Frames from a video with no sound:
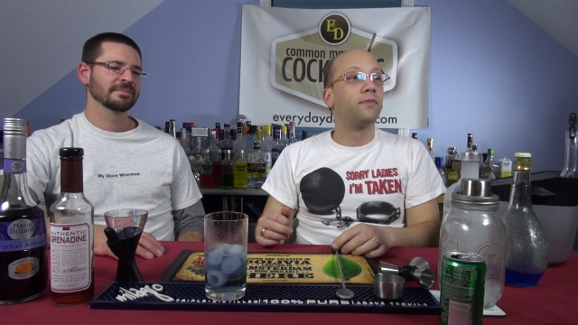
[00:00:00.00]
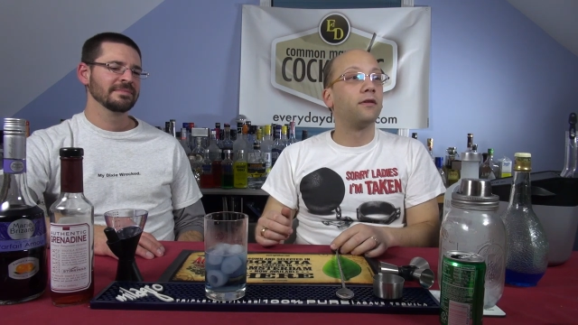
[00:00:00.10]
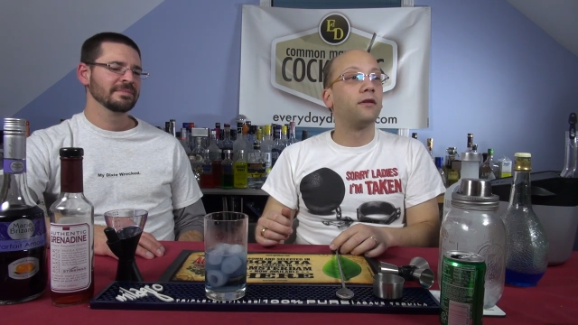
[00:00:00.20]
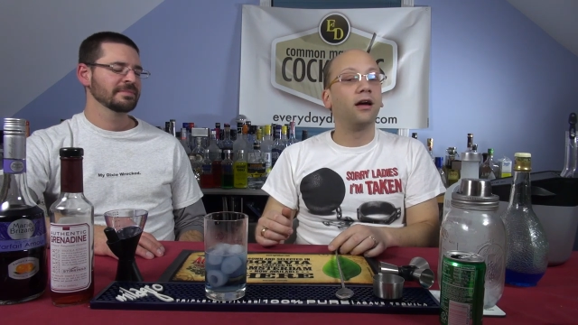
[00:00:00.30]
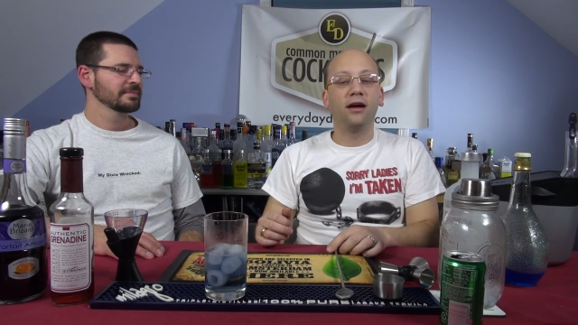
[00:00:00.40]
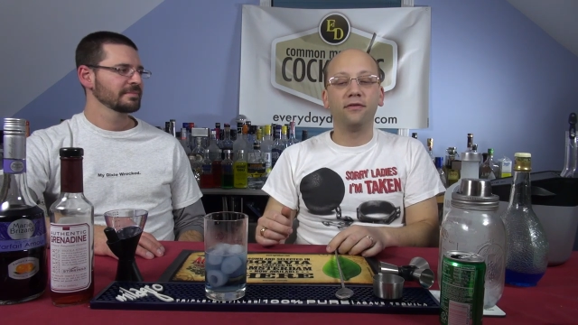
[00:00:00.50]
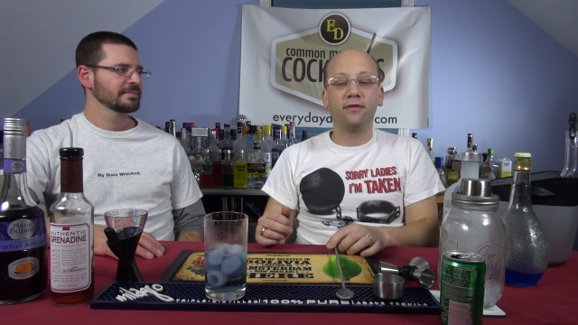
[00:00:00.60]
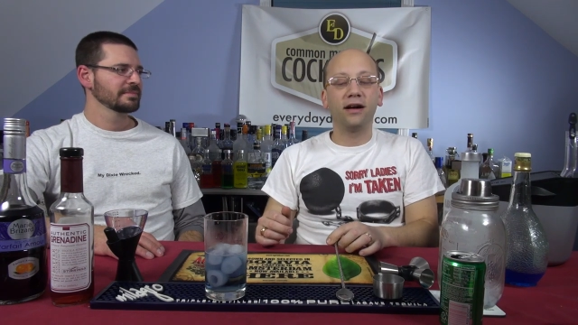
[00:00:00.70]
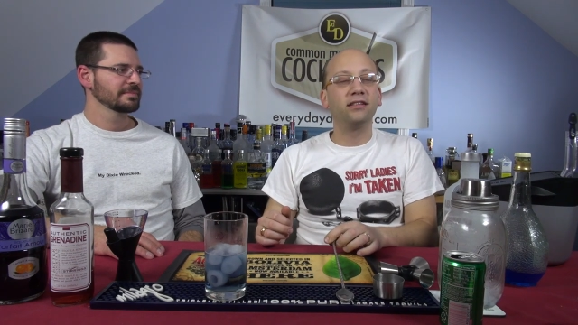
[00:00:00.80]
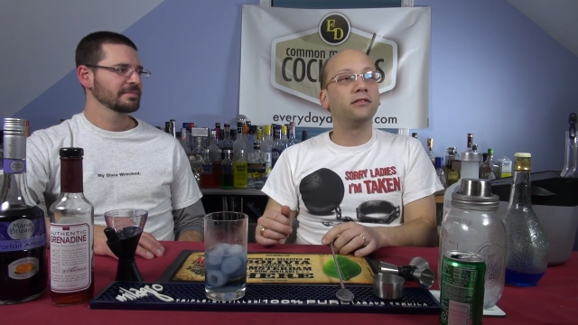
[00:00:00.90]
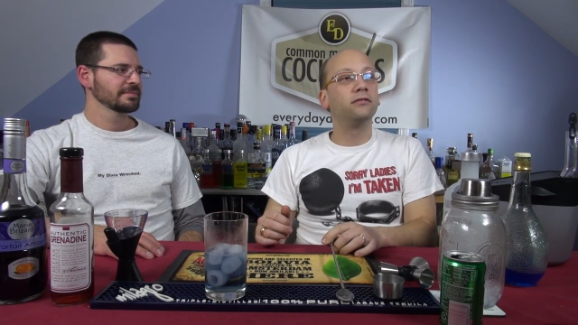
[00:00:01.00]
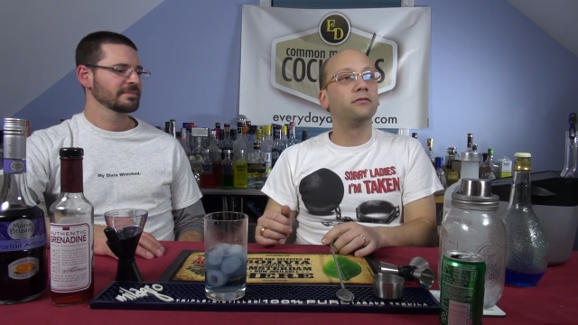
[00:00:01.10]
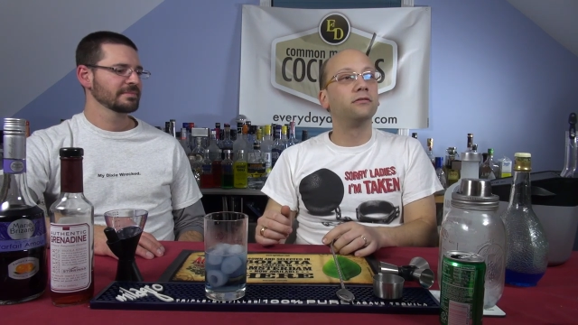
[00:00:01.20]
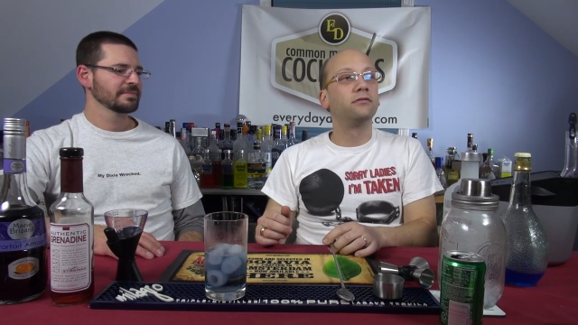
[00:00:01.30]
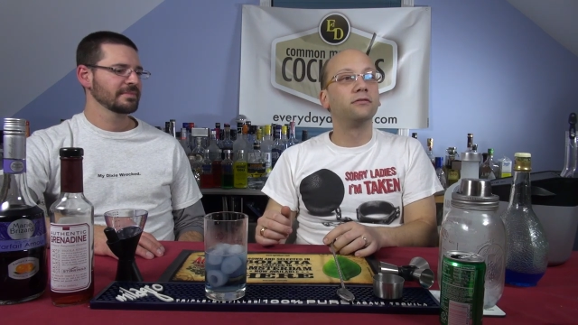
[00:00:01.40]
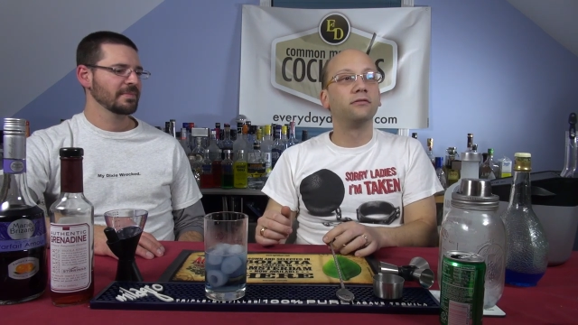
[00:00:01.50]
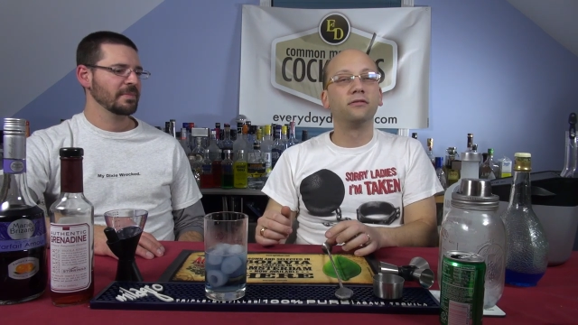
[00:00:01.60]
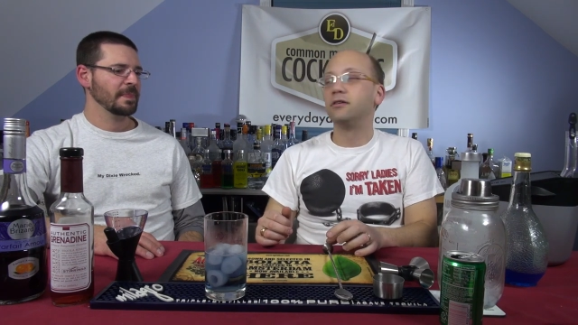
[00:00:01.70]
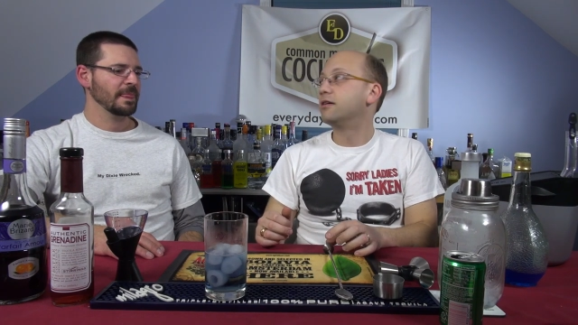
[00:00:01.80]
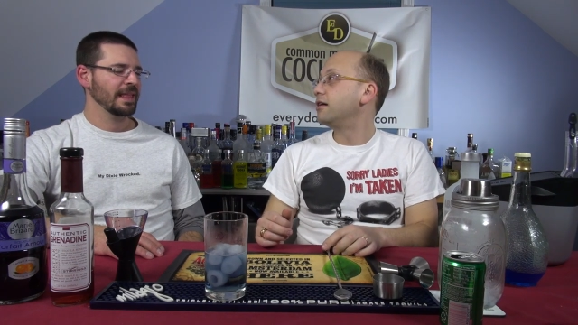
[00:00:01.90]
Speaker 1: Hefeweizen? There you
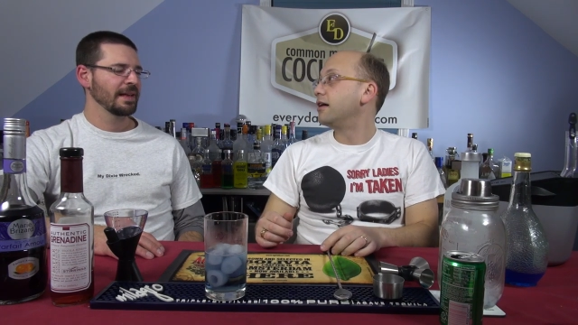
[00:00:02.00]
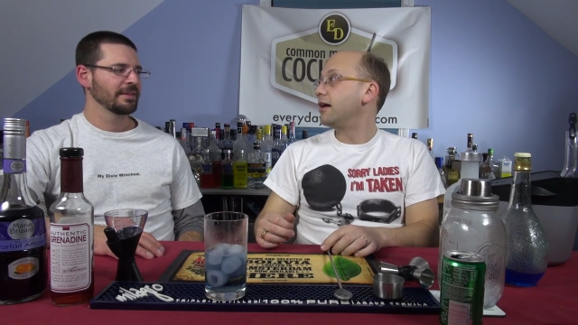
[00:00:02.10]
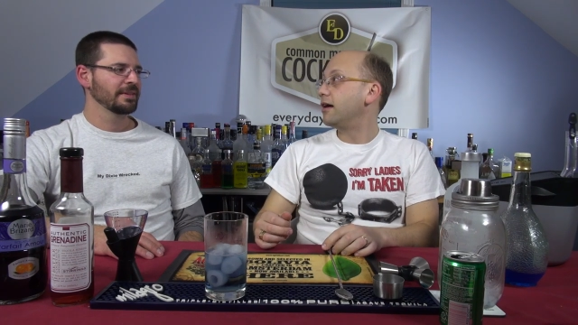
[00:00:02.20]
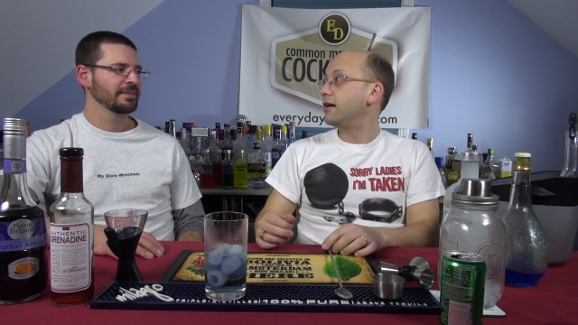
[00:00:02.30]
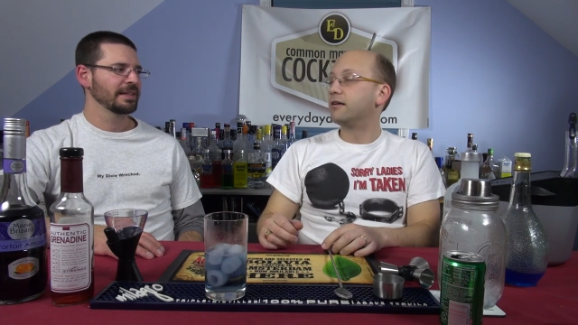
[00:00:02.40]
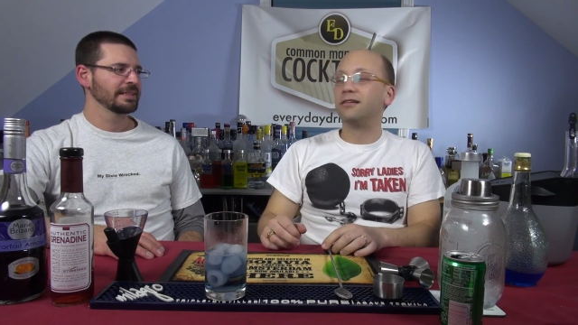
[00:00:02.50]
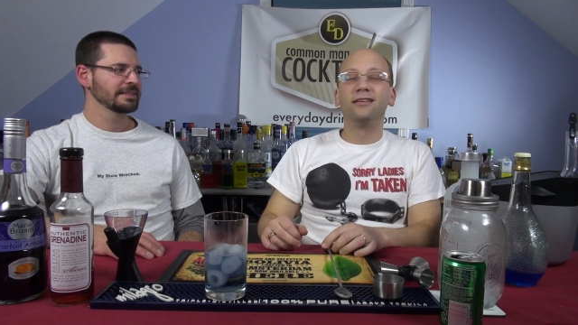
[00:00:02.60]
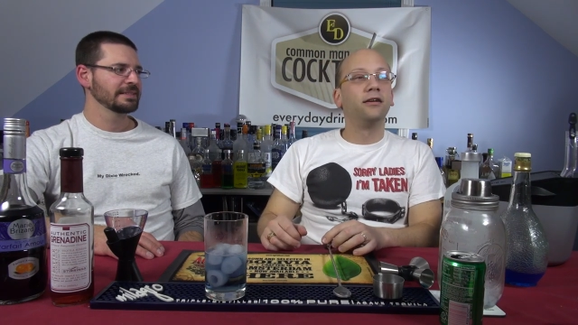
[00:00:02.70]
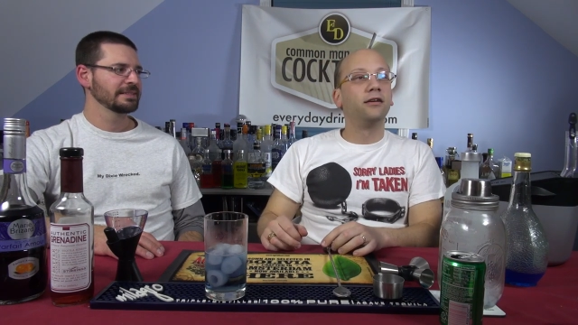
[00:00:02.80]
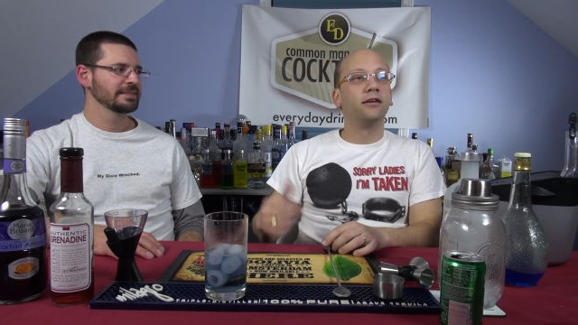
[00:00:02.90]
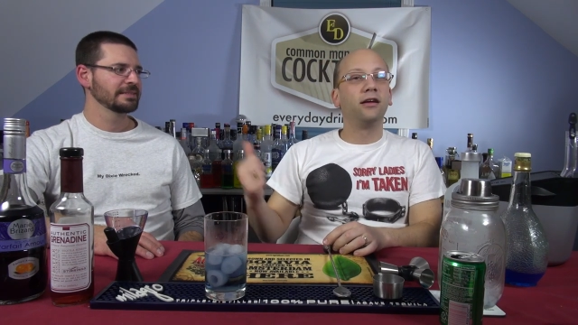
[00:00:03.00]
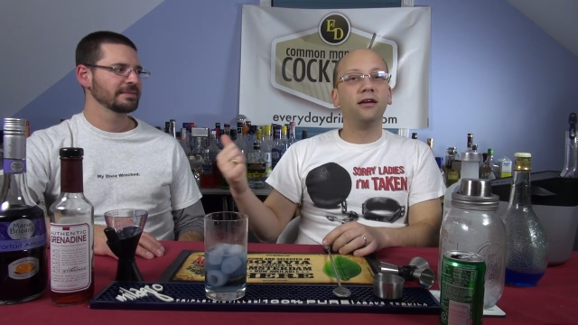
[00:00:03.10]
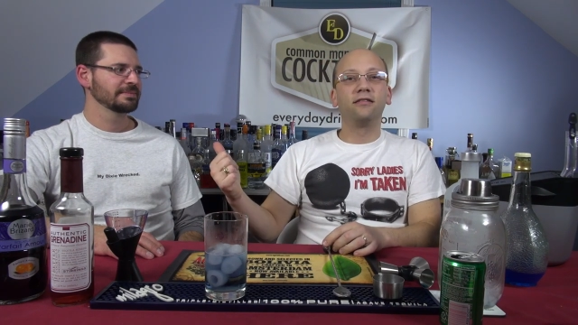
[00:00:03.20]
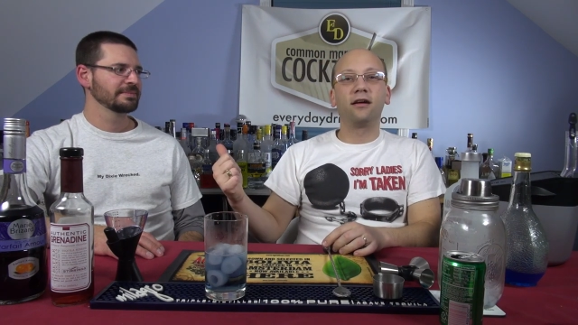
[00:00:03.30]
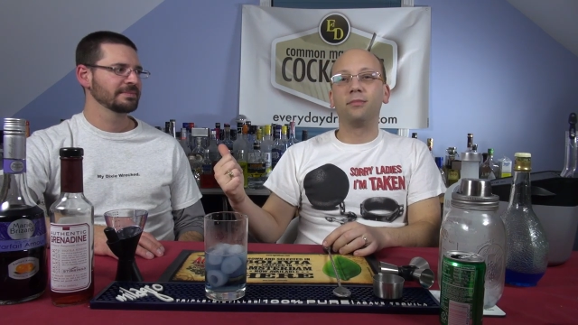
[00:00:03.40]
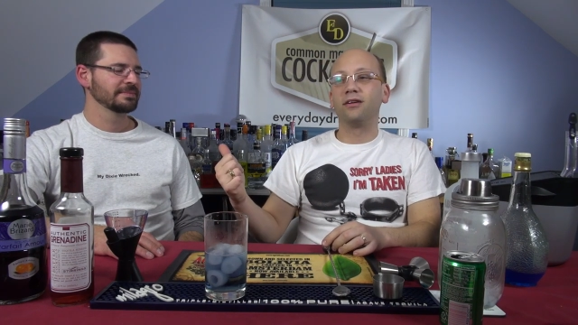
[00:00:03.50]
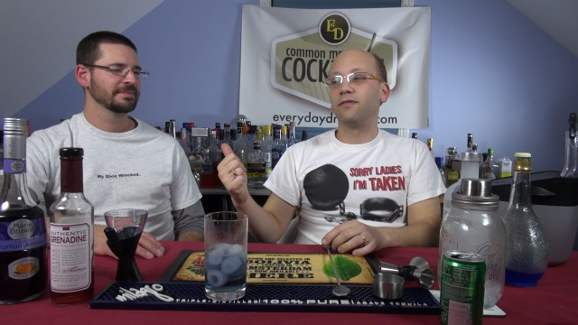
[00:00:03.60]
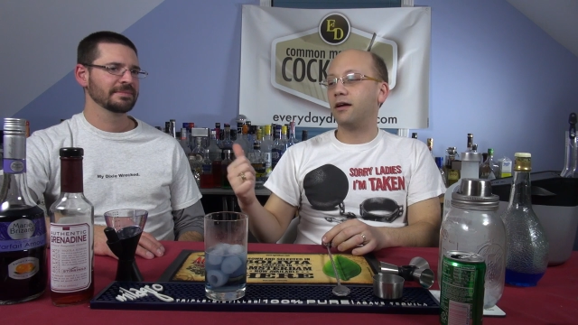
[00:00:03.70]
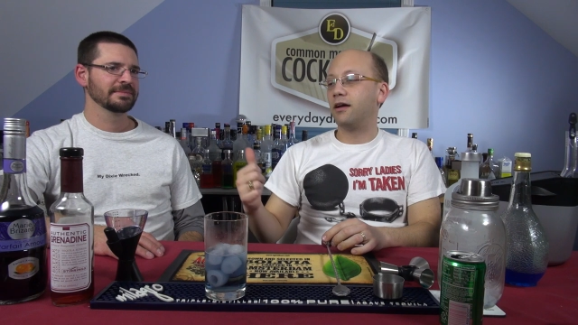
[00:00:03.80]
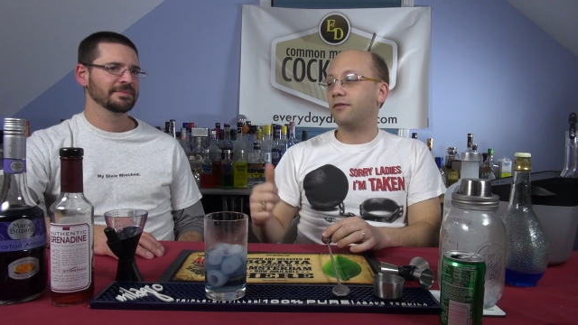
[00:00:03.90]
go. Hefeweizen. So great. He's not a big
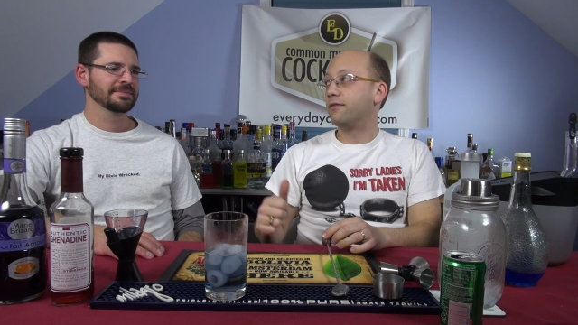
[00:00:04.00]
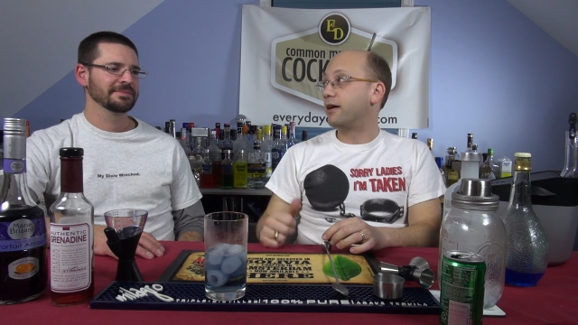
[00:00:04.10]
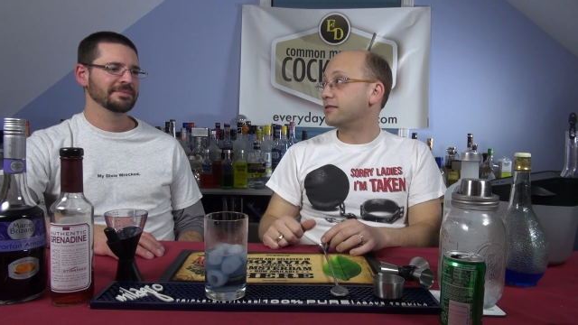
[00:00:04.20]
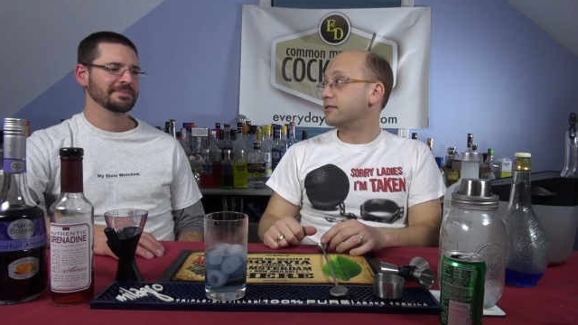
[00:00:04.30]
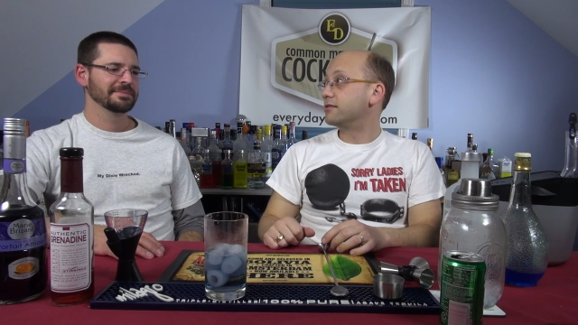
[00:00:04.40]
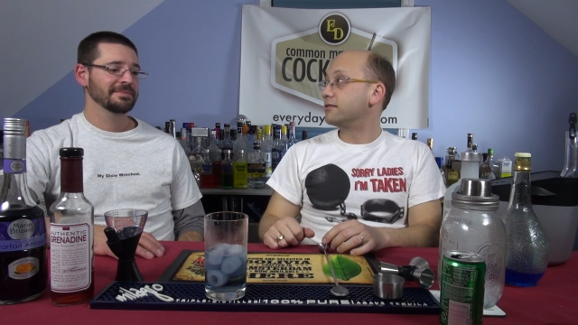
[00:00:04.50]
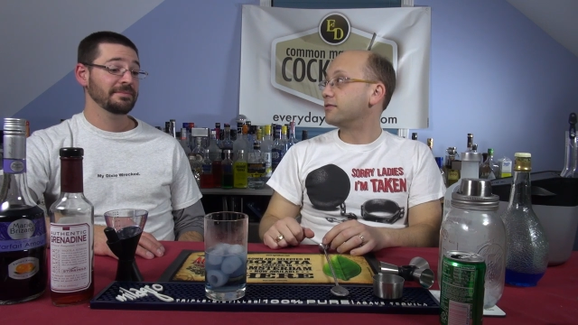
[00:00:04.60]
fan of Hefeweizen,